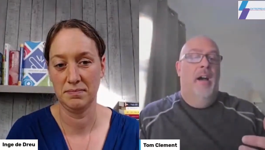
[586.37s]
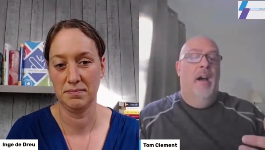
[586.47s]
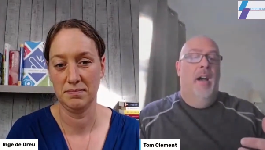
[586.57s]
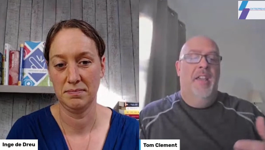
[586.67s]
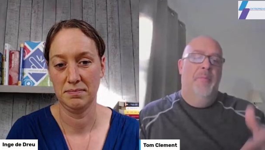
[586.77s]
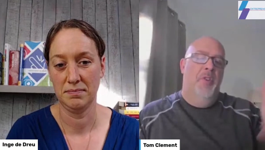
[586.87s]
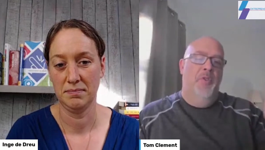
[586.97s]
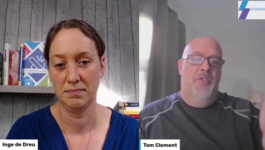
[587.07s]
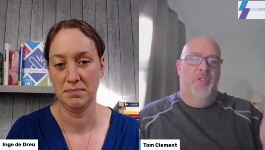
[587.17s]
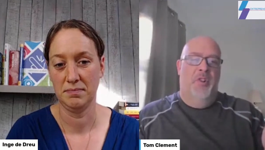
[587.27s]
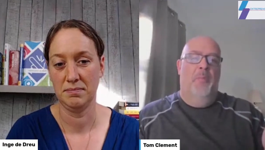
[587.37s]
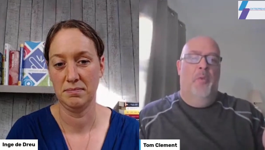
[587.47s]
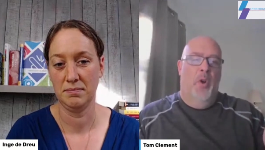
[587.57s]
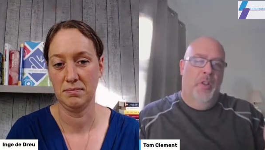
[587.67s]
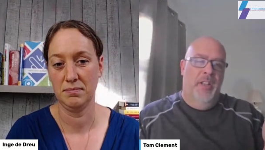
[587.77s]
Speaker 1: uh, he used the
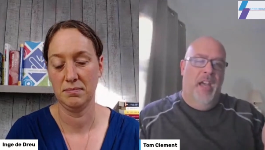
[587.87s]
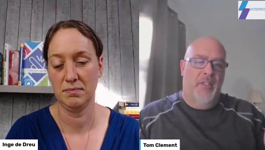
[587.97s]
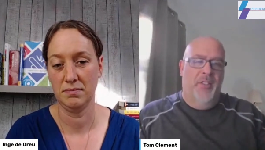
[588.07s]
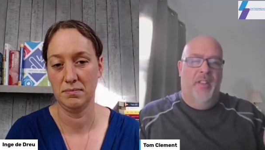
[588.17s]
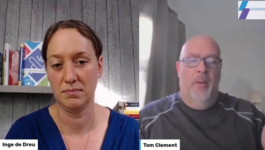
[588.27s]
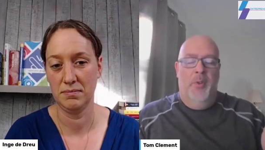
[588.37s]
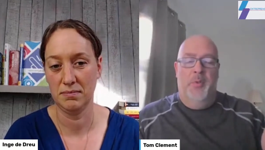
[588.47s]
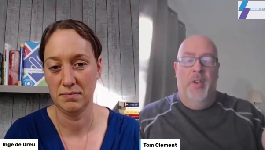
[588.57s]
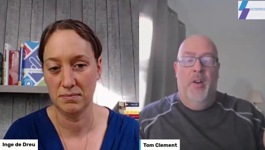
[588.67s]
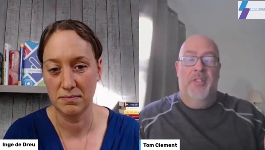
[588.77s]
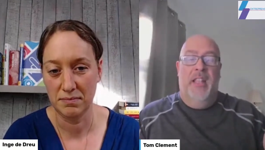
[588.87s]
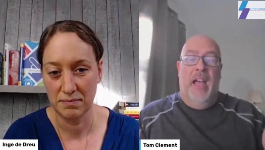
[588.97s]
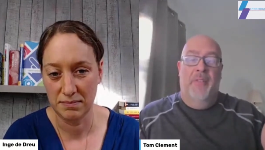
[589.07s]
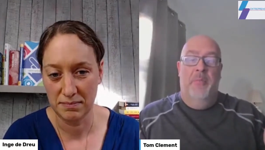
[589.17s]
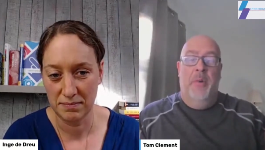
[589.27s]
term Rolodex in there, which we
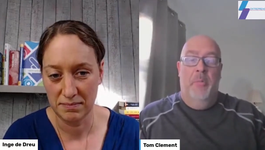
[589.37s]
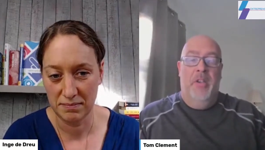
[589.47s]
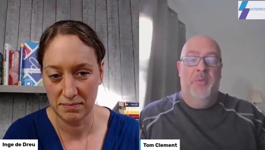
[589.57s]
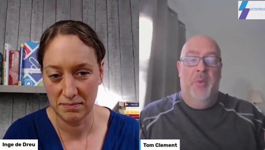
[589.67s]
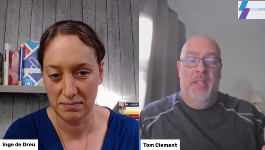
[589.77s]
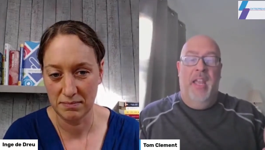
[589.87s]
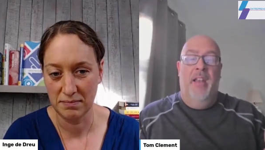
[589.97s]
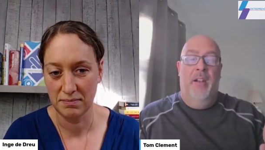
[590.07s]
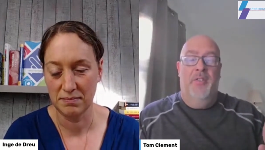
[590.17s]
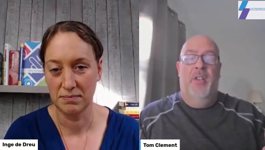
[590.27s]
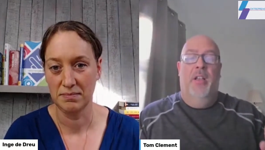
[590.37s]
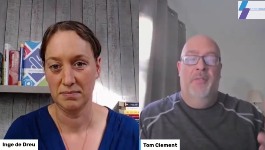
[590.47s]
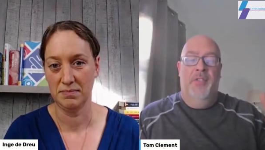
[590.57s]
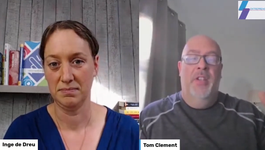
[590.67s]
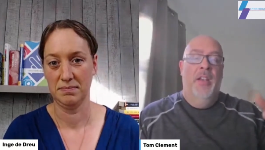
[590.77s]
always laugh about because we date
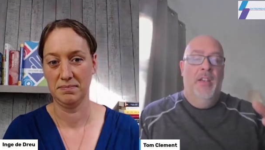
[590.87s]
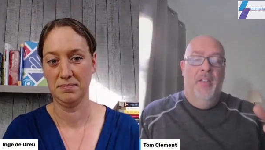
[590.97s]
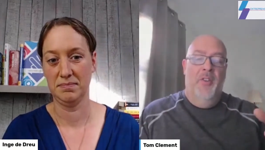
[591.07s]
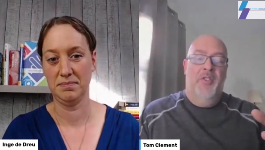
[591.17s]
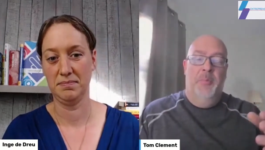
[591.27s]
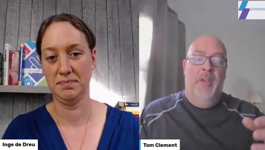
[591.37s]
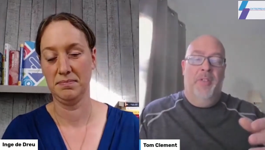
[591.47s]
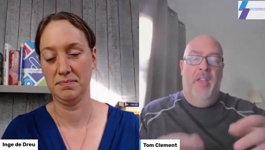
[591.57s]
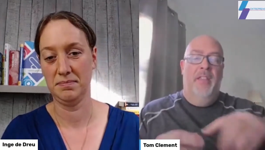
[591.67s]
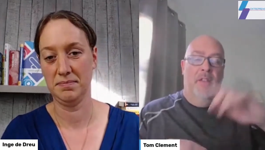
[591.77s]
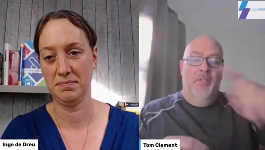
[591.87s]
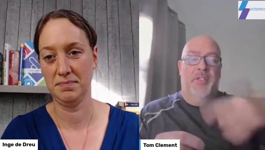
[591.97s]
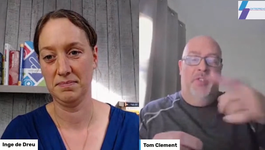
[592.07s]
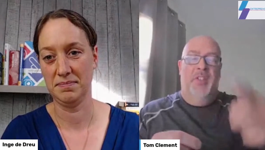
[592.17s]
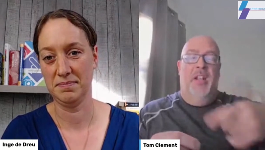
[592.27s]
ourselves. There used to be a thing that
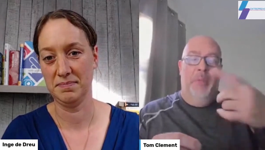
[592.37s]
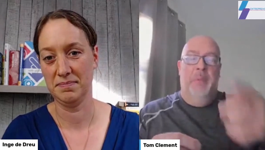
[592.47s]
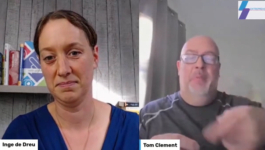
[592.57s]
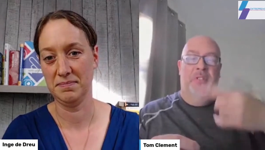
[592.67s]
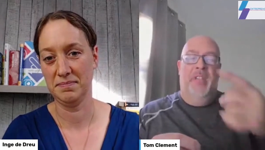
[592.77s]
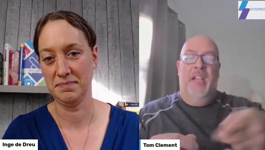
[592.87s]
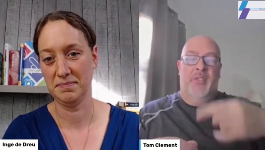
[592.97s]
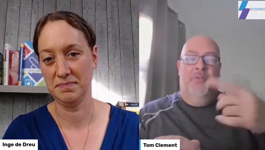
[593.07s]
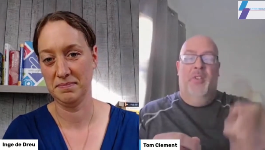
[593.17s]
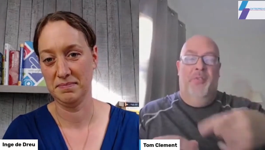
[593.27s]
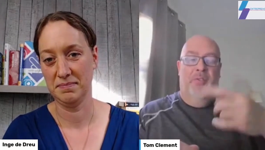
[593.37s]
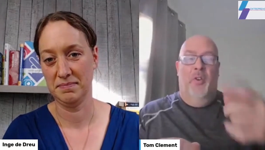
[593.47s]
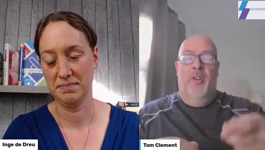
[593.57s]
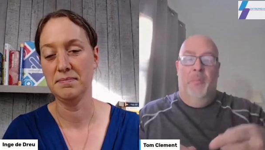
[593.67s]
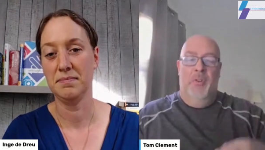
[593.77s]
used to sit on people's desk full
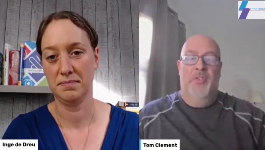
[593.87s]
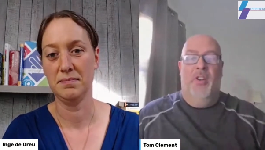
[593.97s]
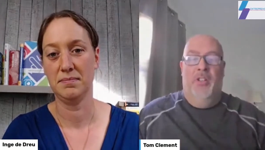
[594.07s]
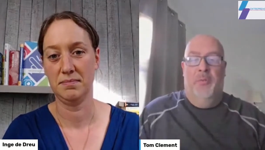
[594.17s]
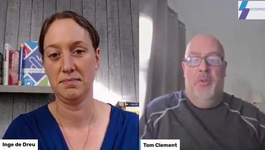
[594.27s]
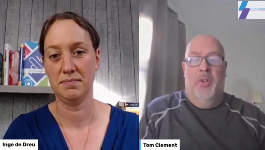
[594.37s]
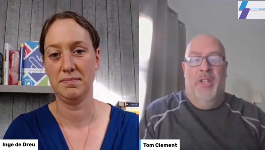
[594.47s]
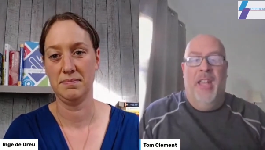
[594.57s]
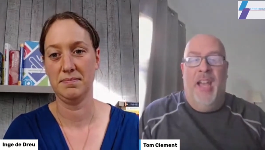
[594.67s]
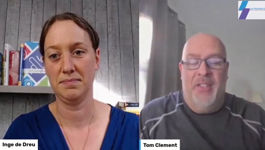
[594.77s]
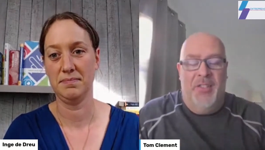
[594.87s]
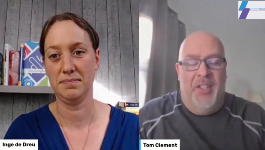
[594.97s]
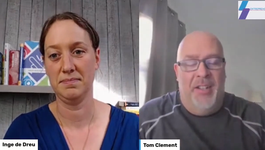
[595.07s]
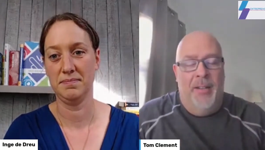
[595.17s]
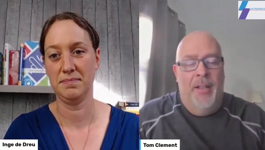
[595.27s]
of phone numbers called a
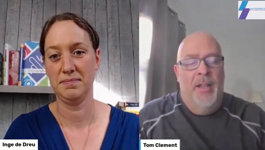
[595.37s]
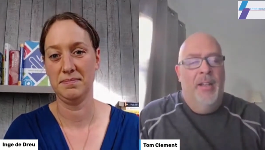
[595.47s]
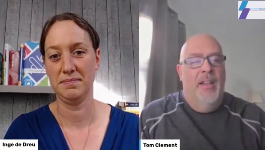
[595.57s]
Rolodex. And